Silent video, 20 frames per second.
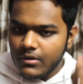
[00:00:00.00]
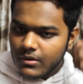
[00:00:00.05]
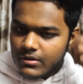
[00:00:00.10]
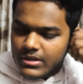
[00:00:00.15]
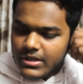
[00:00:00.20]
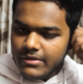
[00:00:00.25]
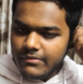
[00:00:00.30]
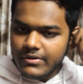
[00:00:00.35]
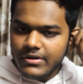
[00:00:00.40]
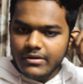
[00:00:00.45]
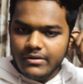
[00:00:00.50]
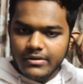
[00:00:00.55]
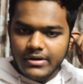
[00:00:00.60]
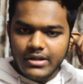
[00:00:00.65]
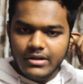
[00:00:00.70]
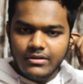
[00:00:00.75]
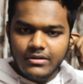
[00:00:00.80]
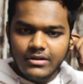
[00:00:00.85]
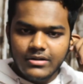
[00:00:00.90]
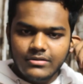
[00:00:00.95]
Are they even
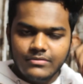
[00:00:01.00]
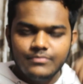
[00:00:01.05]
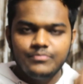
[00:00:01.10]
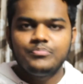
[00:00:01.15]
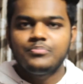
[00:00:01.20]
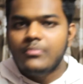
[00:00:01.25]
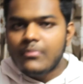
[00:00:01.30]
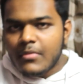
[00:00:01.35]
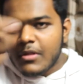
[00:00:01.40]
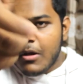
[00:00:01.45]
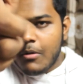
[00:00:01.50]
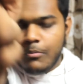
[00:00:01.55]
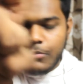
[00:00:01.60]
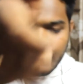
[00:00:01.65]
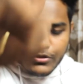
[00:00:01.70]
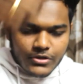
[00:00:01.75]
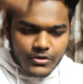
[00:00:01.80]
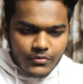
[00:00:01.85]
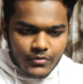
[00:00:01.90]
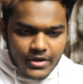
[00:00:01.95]
real gun?
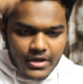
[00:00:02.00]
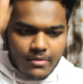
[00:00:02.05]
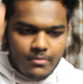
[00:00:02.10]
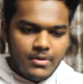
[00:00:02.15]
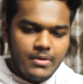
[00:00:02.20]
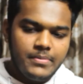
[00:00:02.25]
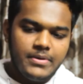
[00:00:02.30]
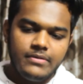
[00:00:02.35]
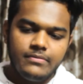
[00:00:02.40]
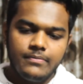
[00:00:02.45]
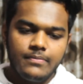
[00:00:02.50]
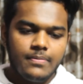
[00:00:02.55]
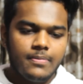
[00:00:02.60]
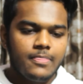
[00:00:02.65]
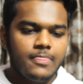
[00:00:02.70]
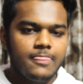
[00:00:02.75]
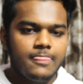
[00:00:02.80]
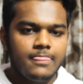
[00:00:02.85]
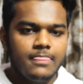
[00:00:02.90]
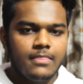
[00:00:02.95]
Pull the trigger, baby.
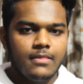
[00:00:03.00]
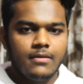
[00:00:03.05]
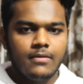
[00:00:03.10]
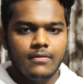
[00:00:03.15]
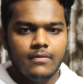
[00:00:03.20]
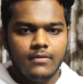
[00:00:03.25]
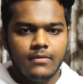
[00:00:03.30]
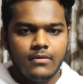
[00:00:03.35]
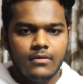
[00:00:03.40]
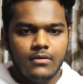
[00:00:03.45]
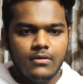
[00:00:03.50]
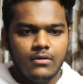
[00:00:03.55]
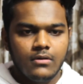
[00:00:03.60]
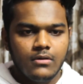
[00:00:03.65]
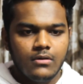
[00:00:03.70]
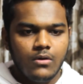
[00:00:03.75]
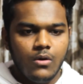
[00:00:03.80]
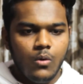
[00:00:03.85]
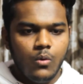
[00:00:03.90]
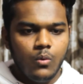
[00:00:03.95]

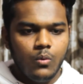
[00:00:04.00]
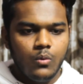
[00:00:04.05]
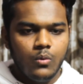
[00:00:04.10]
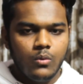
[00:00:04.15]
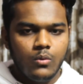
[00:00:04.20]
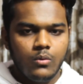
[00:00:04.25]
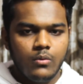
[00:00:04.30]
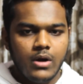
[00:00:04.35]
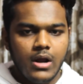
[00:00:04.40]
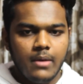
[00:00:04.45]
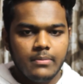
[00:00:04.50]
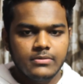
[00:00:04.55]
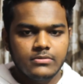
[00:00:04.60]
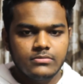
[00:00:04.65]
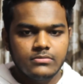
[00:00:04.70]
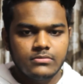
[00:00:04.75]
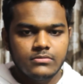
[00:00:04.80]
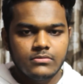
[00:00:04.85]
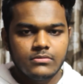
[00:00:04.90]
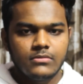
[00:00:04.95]
Oh, what happened?
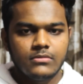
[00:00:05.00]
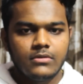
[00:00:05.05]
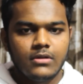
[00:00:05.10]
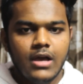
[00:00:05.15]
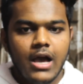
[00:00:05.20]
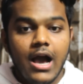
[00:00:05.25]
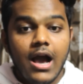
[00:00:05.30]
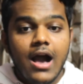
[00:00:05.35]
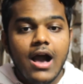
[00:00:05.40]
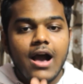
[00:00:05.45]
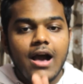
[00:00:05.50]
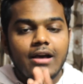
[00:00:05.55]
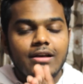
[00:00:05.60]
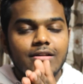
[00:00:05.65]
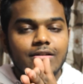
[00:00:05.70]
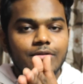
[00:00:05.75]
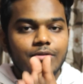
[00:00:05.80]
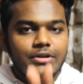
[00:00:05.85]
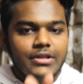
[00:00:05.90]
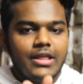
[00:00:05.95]

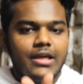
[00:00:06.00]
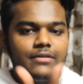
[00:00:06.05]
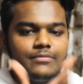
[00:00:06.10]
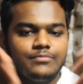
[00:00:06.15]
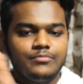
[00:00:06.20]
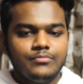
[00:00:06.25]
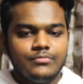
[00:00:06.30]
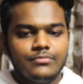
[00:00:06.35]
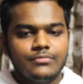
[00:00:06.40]
Ah, look at that.